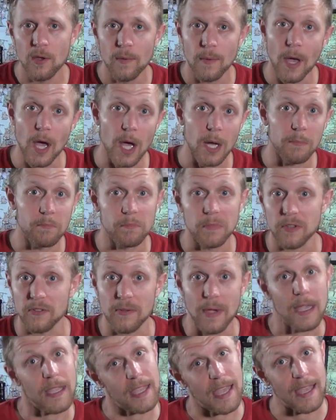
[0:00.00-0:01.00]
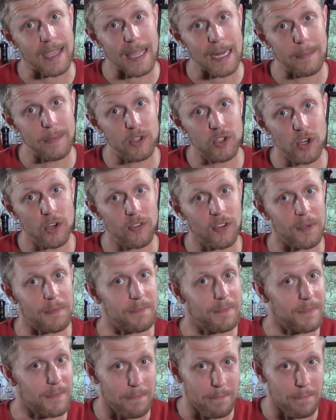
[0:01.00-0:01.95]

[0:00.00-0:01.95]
because I can't get them in Jersey.